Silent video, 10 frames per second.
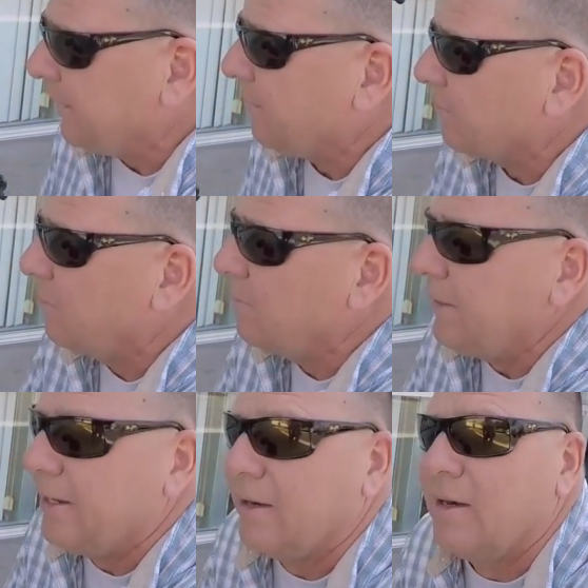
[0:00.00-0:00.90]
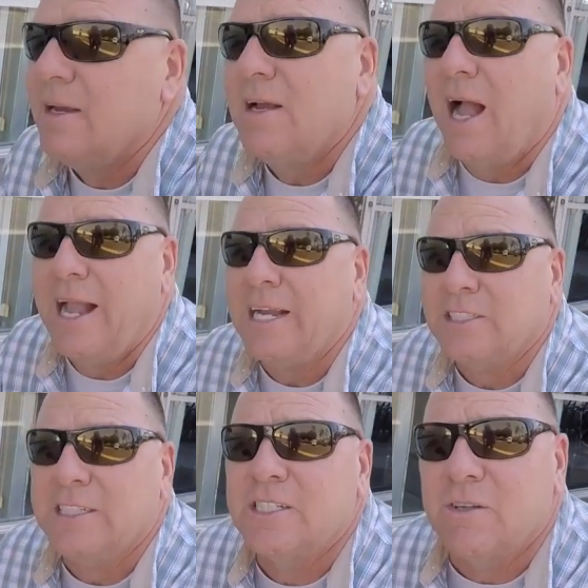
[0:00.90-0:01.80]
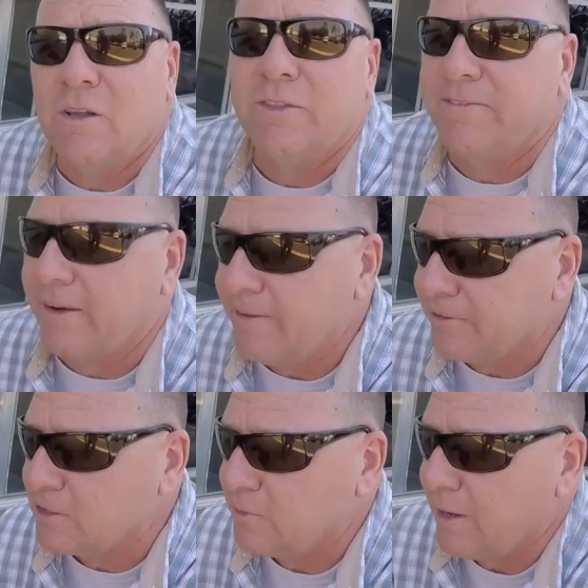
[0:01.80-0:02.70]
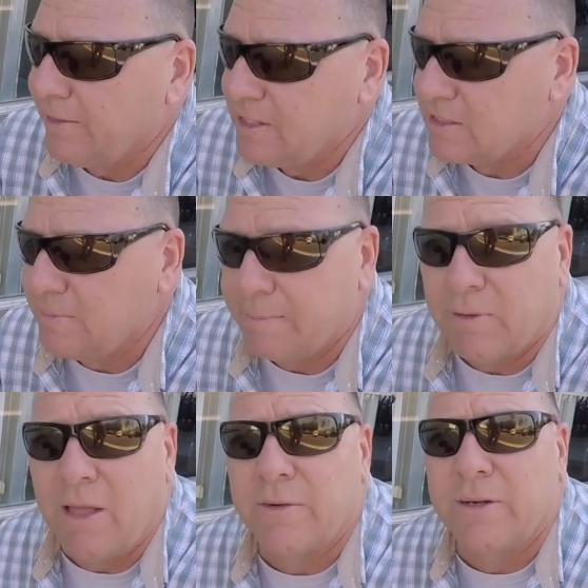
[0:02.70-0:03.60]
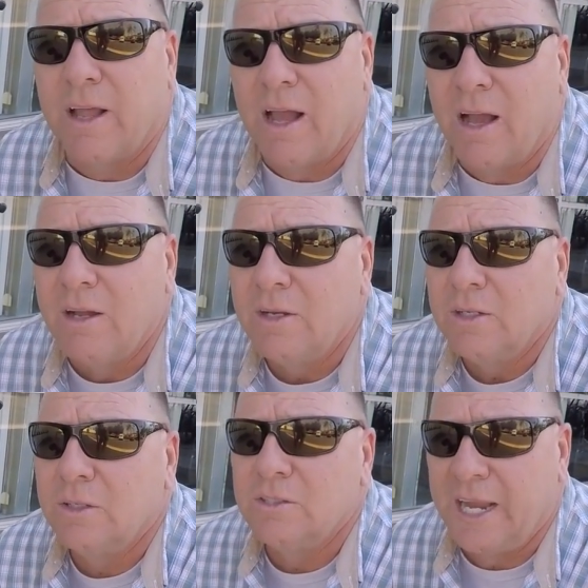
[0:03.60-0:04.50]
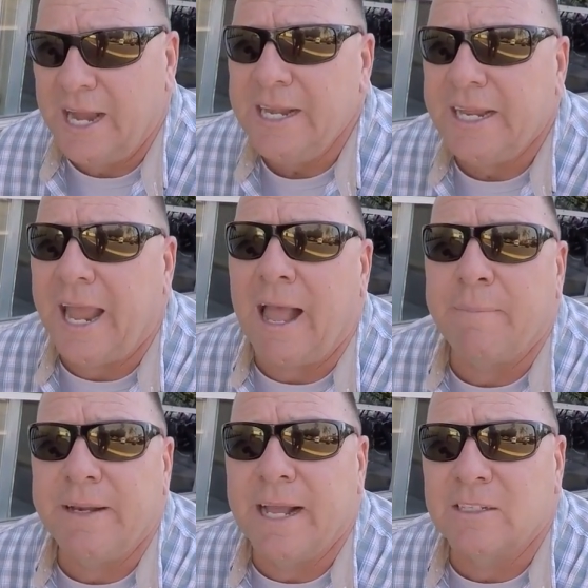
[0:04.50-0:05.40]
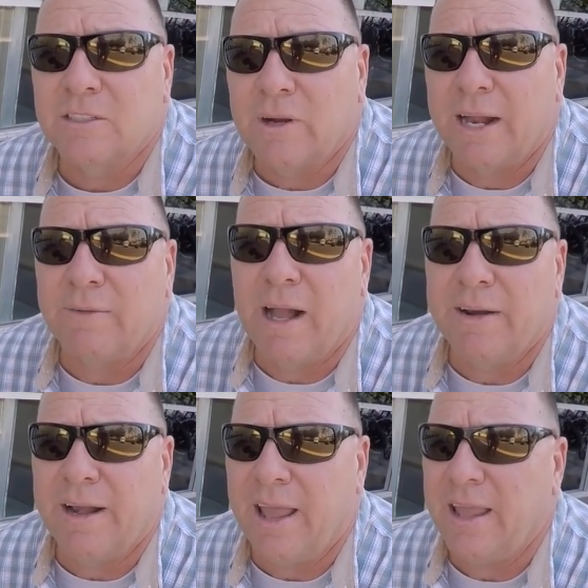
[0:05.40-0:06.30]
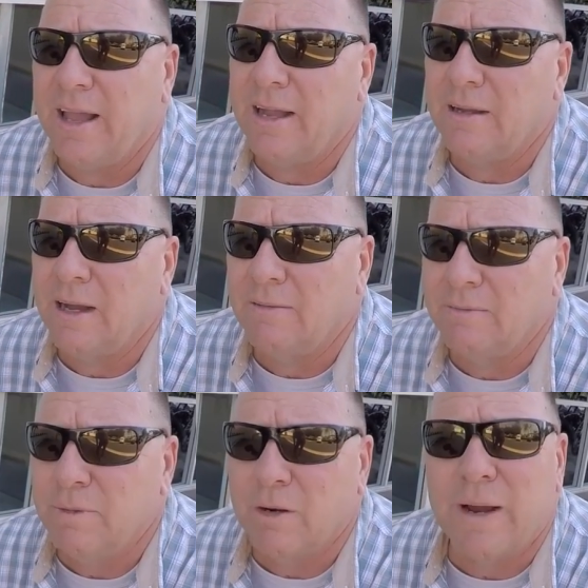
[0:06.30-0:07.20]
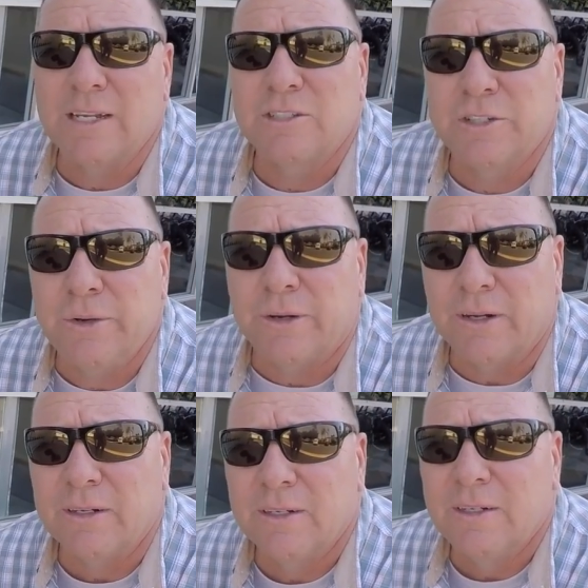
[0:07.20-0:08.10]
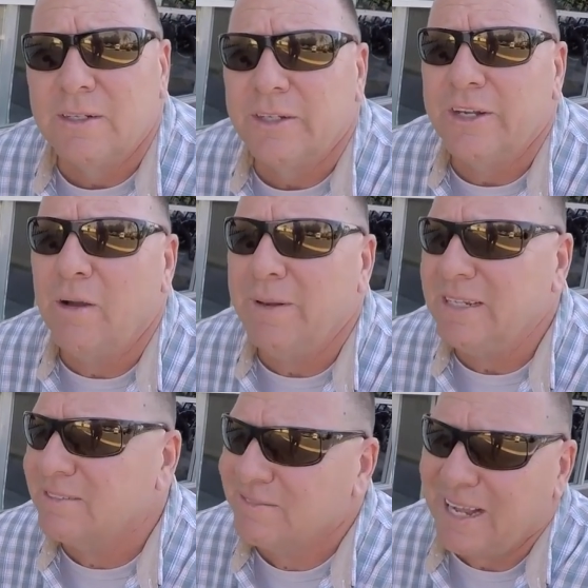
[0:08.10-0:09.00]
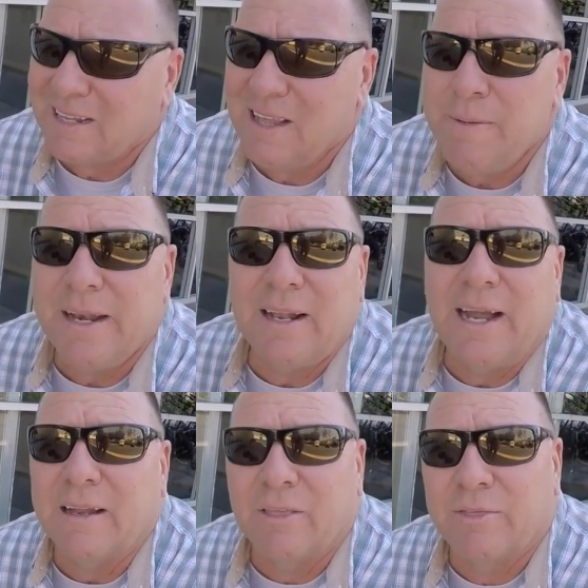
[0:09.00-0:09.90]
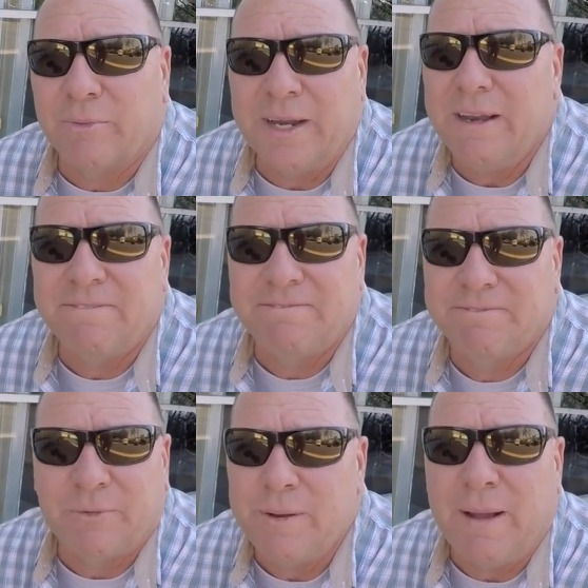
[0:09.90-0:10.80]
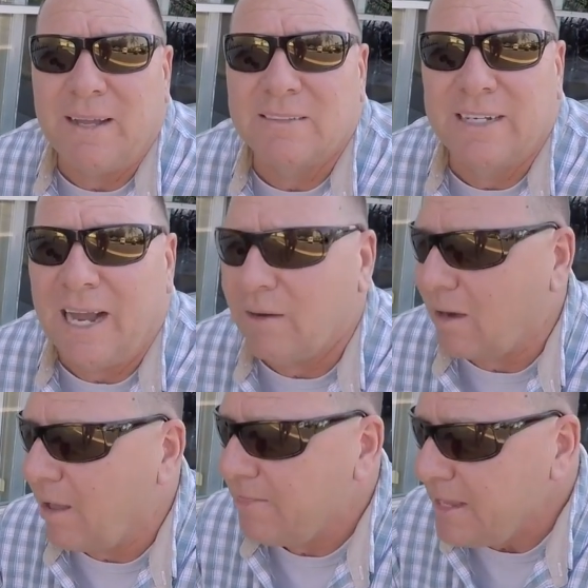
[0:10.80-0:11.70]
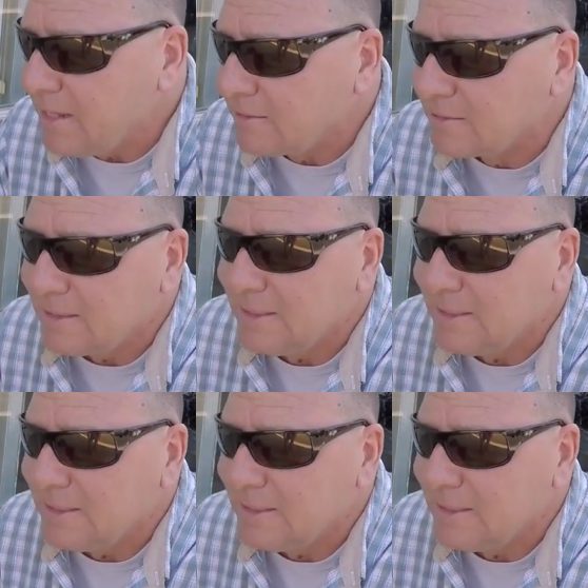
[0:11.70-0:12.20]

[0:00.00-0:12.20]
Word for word: plenty of room in here. I actually sold the very first one of these to my brother-in-law, huh. who's handicapped, and he has to ride around in a, uh, a, motorized scooter. I see. You know, but he's like limited to like three three miles an hour. On this,